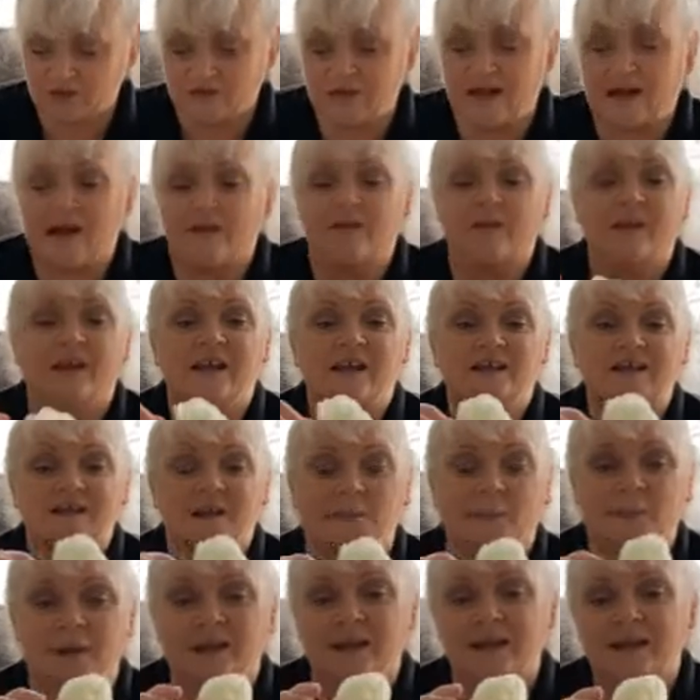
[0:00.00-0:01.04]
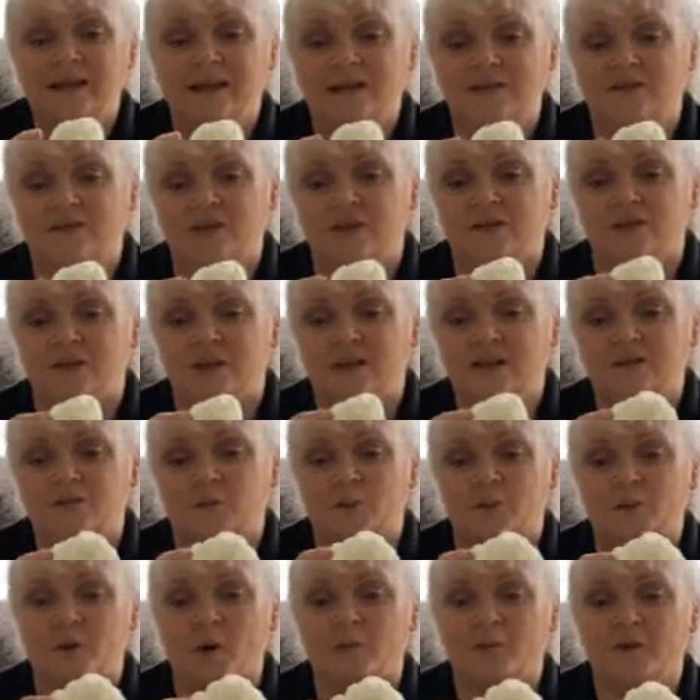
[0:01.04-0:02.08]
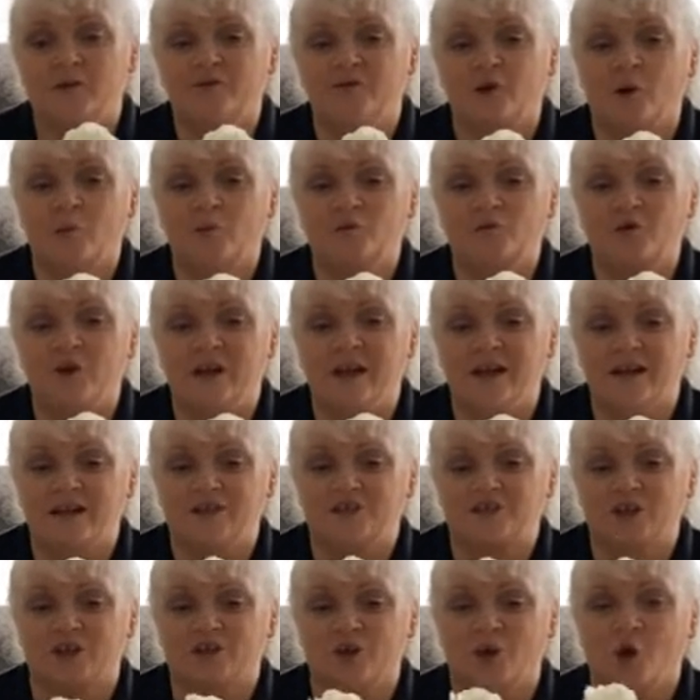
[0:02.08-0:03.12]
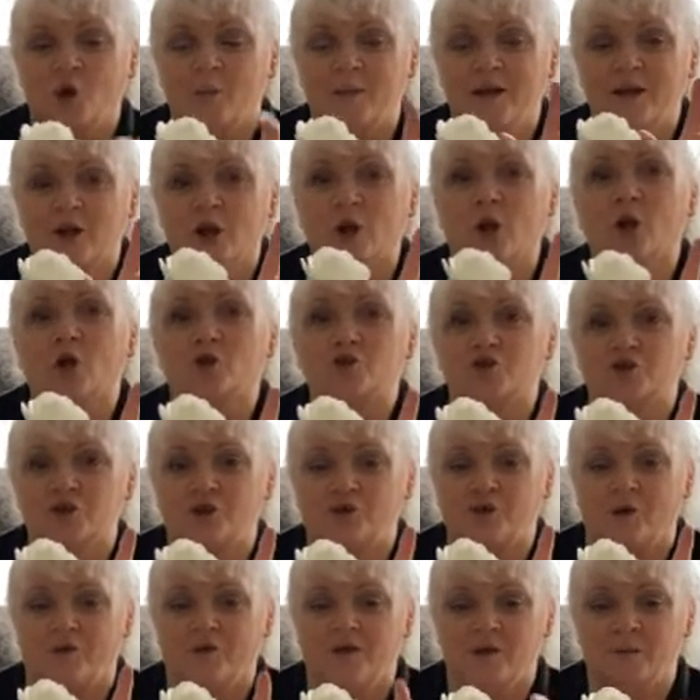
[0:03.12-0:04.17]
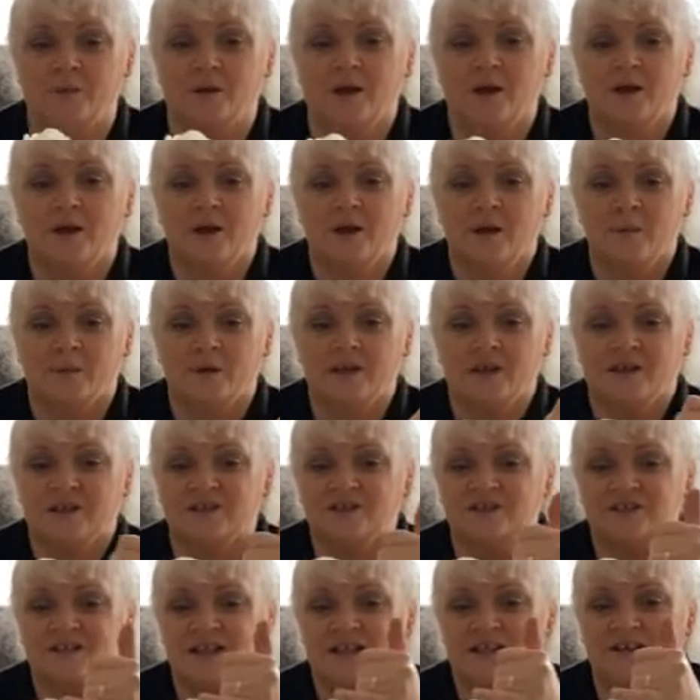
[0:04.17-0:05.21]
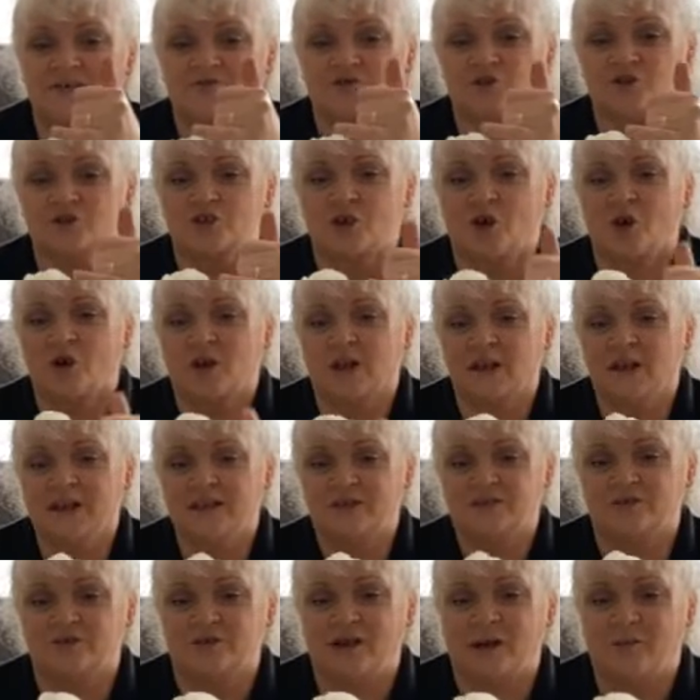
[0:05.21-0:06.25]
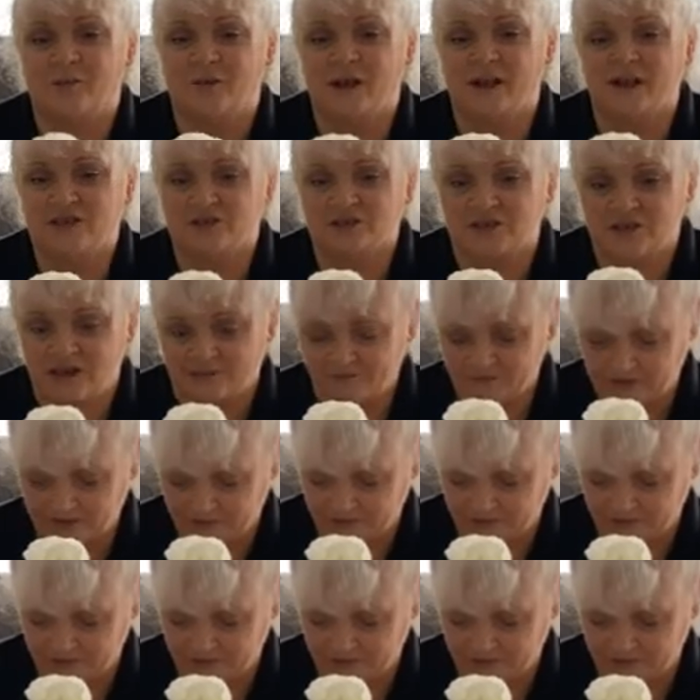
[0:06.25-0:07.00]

Now these, I believe that these were probably front range, and they come in a cluster of them, but you can see they've just got glitter around the edges, haven't